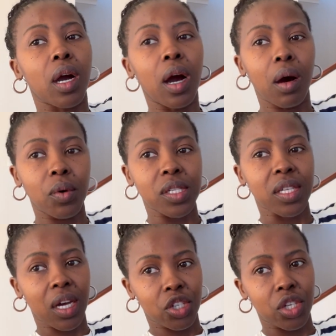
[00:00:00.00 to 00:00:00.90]
I was
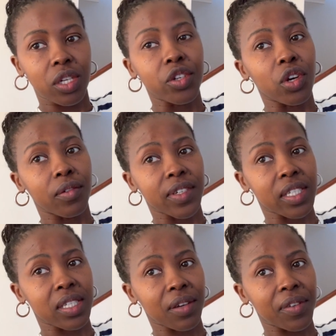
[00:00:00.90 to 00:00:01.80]
actually nervous
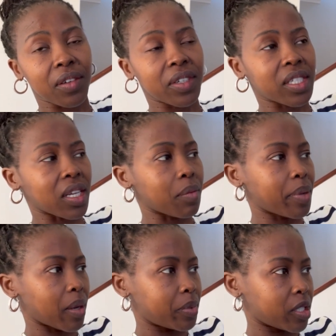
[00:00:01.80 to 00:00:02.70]
because I've never done a
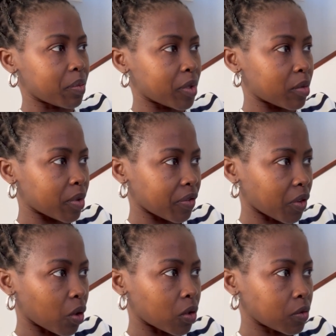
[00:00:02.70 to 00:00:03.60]
pap smear
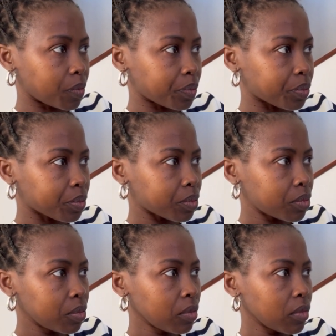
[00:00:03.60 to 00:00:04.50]
before.
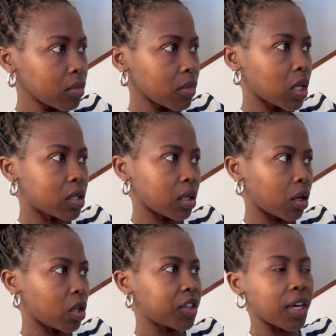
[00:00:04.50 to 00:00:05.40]
So, I
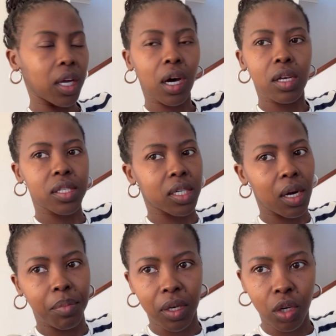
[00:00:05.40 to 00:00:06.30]
thought they asked a
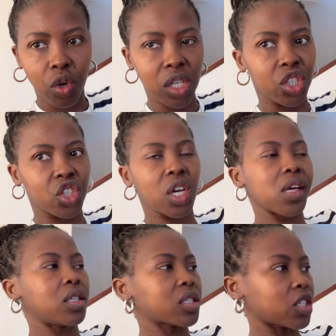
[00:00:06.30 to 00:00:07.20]
couple of
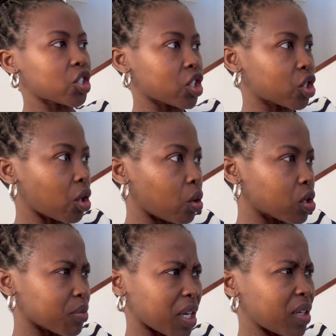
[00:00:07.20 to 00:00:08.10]
questions and she
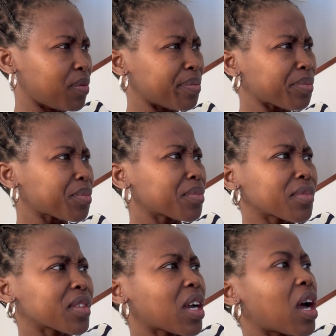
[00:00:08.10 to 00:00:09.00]
told me.
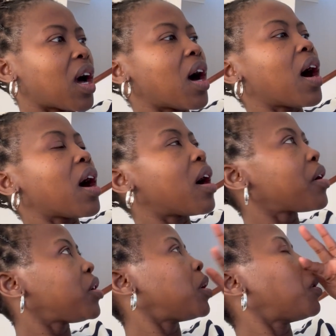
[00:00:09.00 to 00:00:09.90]

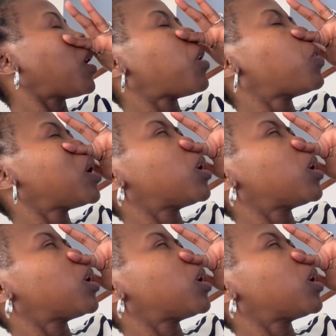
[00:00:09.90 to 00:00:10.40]
You know, I went